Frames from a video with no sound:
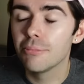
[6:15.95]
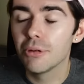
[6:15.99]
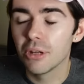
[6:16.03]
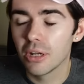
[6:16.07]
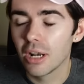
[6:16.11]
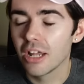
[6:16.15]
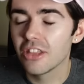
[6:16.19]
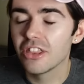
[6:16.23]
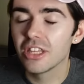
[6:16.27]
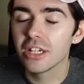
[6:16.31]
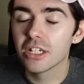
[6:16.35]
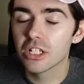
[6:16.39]

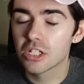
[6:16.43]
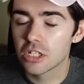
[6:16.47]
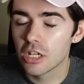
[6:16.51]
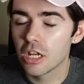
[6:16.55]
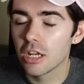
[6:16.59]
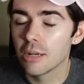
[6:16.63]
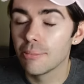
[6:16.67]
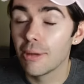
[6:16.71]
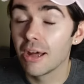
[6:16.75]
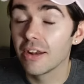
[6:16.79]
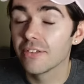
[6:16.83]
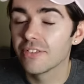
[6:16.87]
but I think a
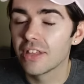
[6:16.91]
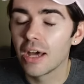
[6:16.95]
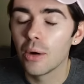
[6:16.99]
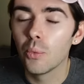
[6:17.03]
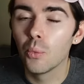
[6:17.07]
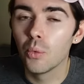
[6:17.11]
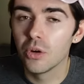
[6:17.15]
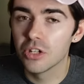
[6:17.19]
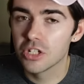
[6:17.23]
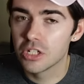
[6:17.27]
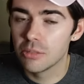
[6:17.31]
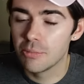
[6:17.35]
certain amount of that
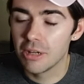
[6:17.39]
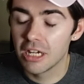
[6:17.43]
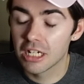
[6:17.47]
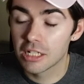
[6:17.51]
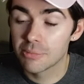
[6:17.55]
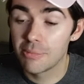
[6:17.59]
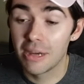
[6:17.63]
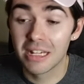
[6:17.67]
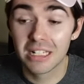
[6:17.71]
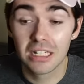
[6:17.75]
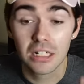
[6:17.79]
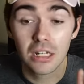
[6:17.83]
was to be
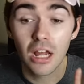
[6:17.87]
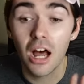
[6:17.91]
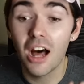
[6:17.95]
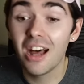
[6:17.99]
expected.